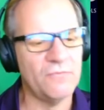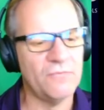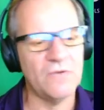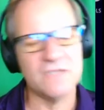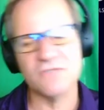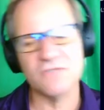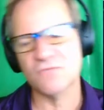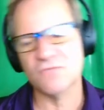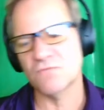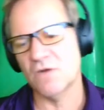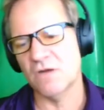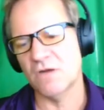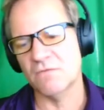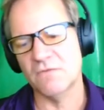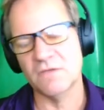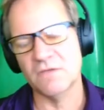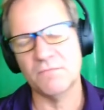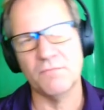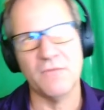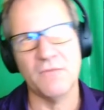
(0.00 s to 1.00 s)
what's wrong
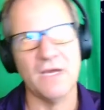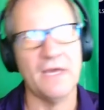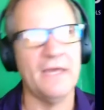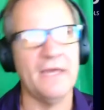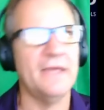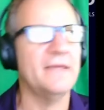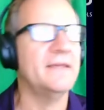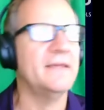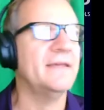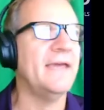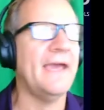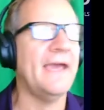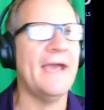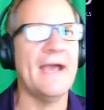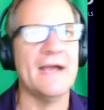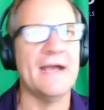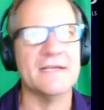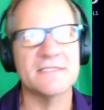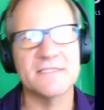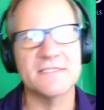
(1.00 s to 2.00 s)
with my
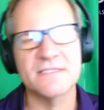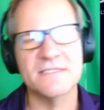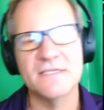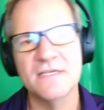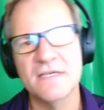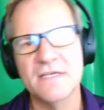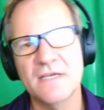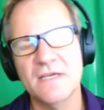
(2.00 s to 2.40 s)
gas?